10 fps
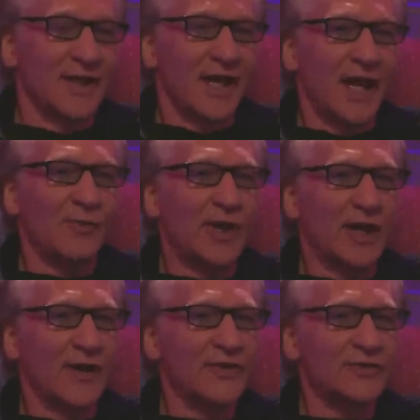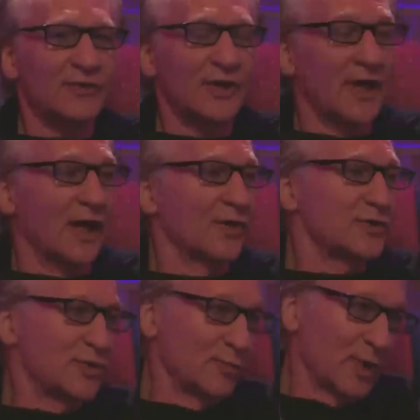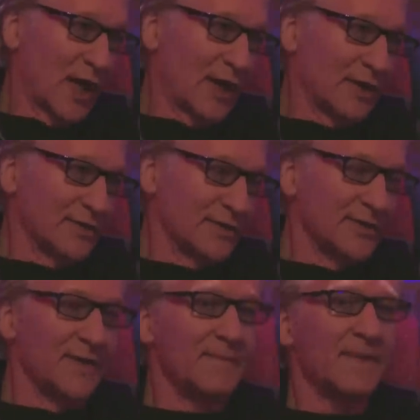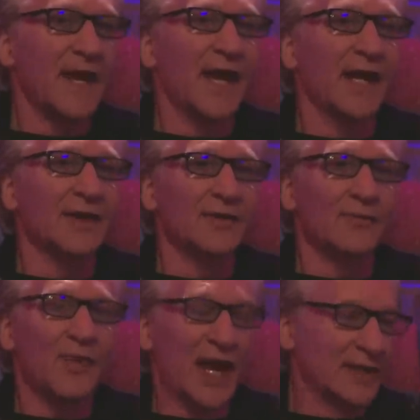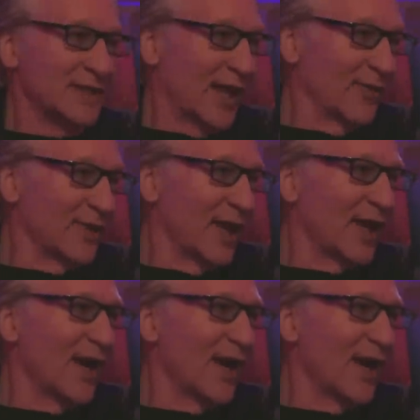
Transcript: and we get on the street. I go two blocks and pass out. Like I